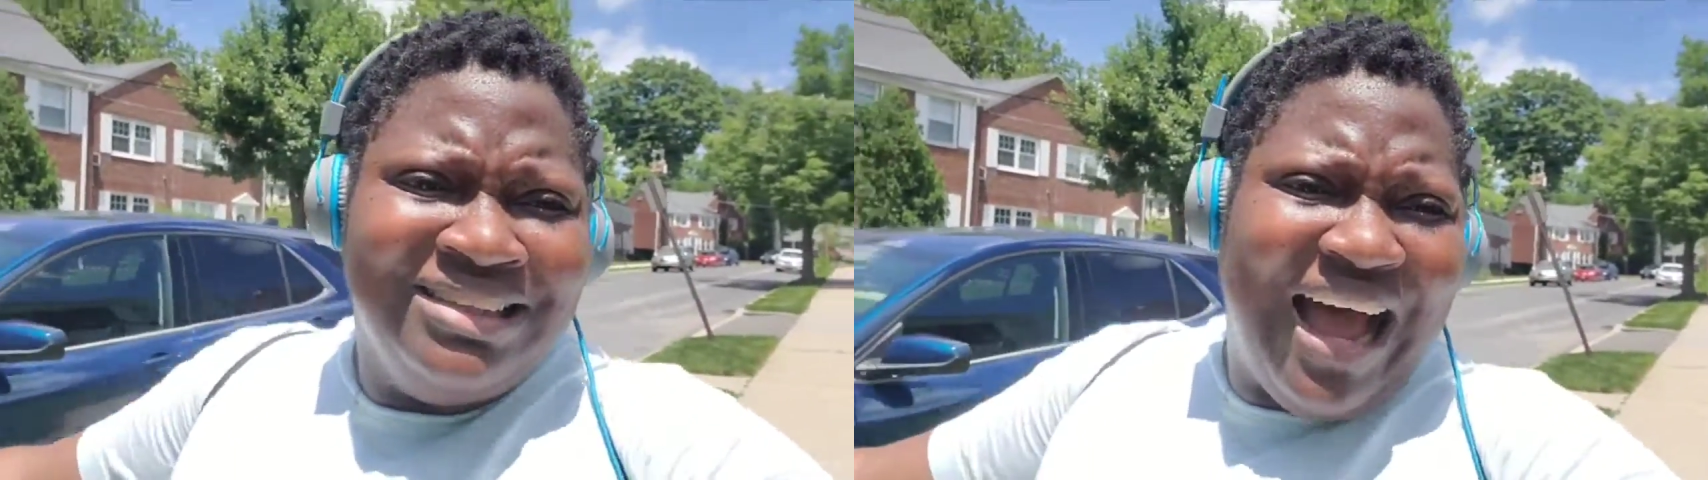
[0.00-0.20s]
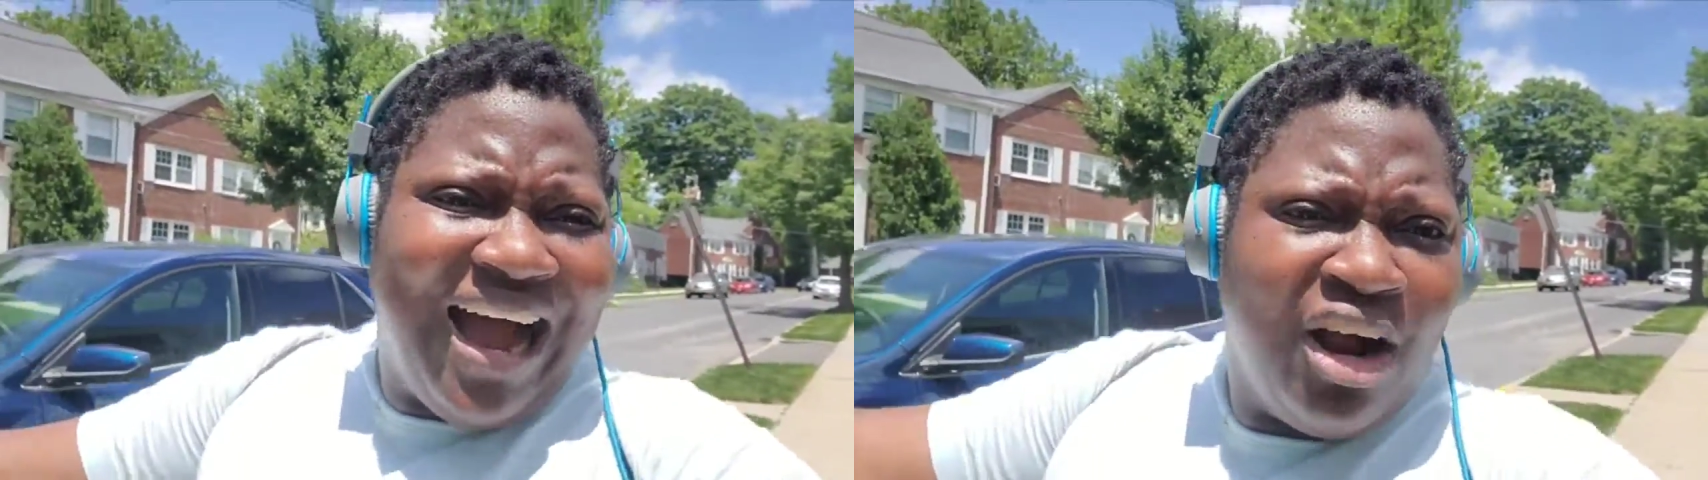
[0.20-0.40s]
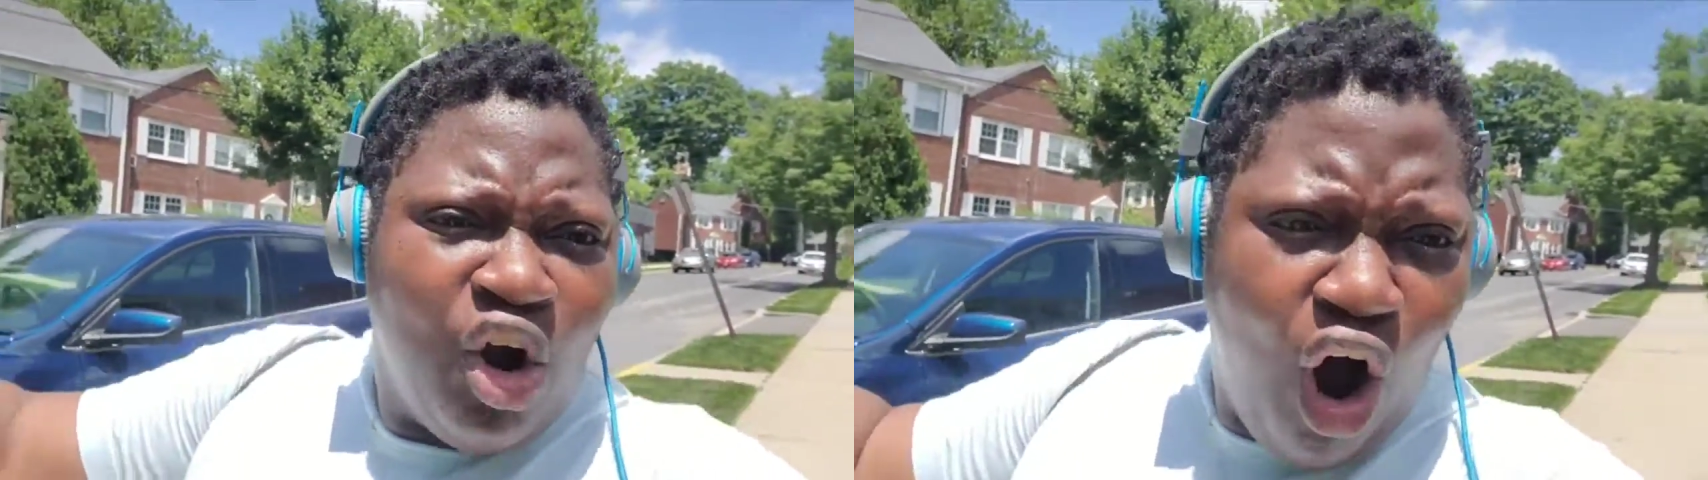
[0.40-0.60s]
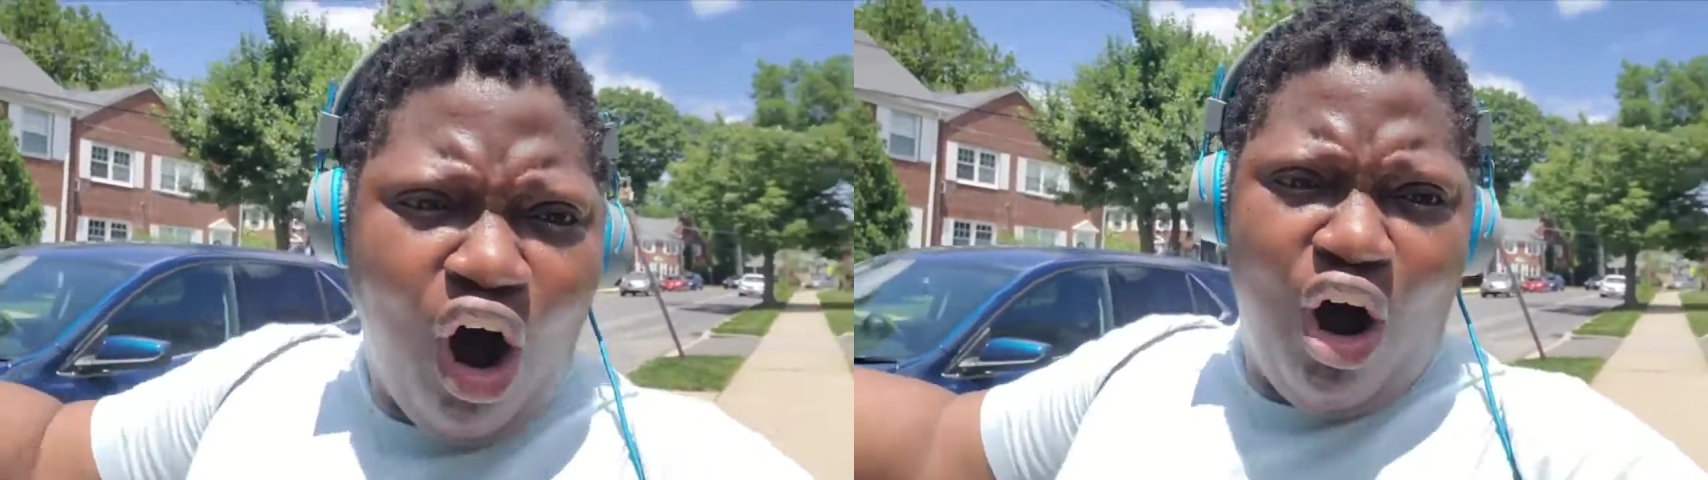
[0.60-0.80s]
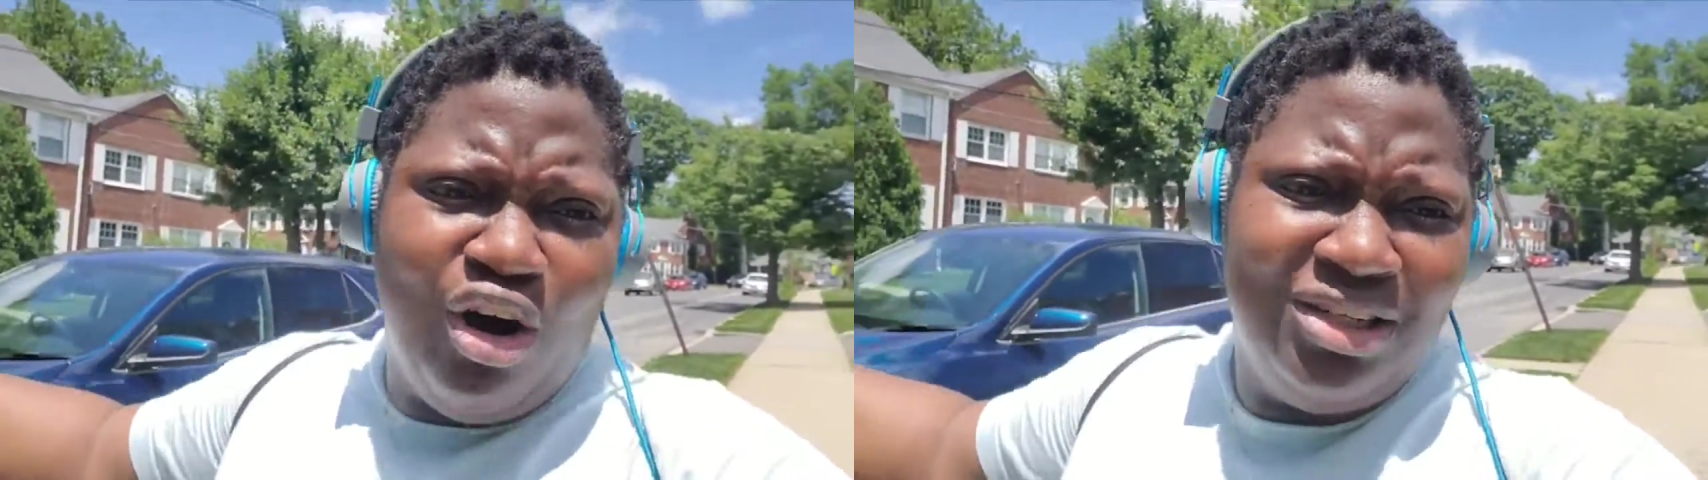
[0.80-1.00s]
that
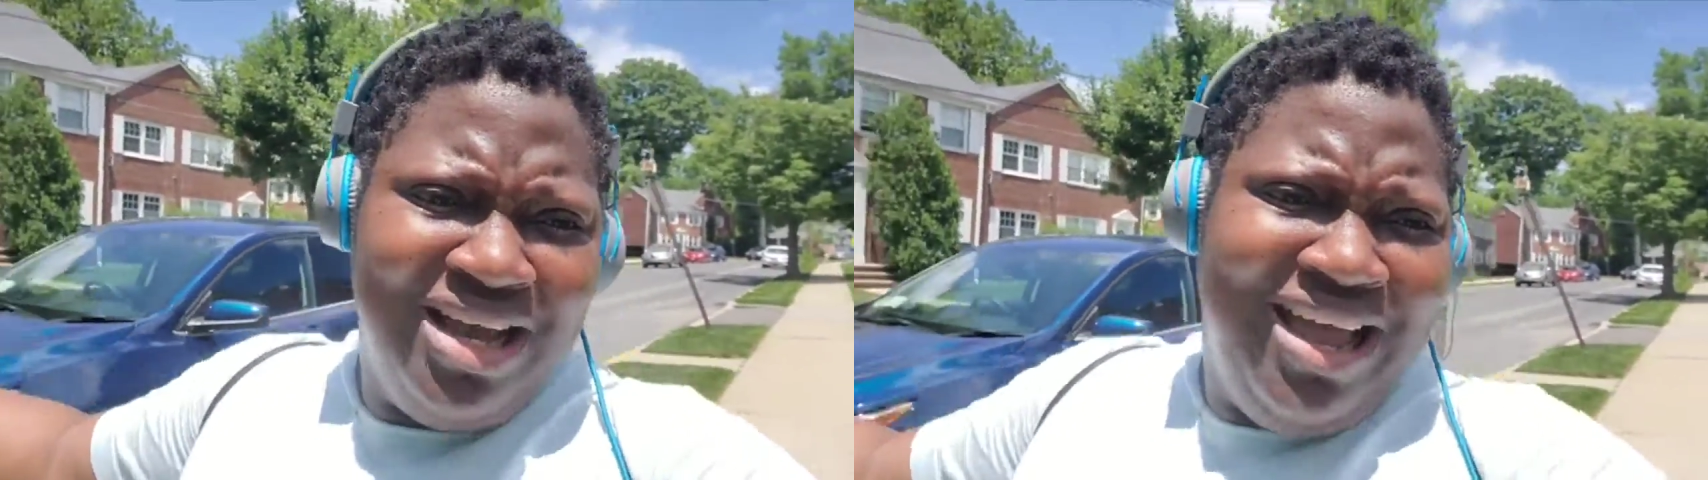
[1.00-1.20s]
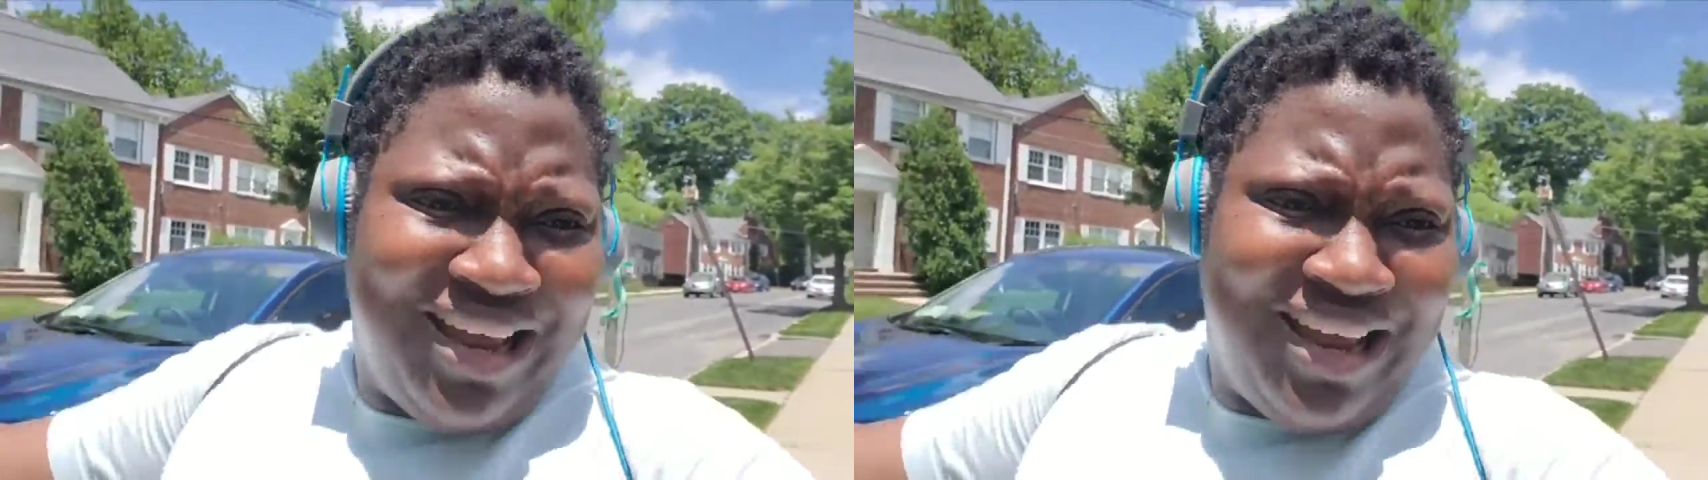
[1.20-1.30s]
God